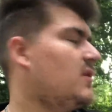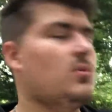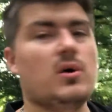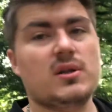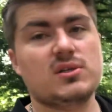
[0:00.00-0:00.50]
I
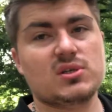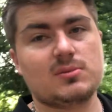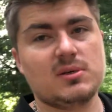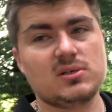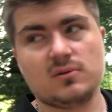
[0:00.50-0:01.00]
wanted it just
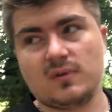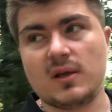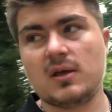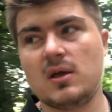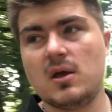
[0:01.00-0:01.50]
to be sort of
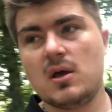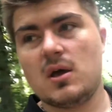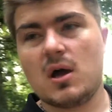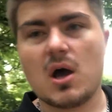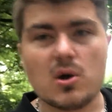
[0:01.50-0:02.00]
like
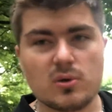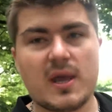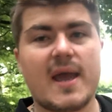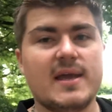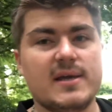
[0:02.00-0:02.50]

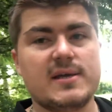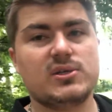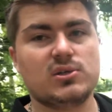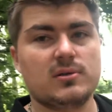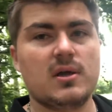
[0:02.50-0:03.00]

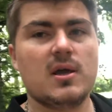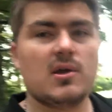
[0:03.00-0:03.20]
okay-ish and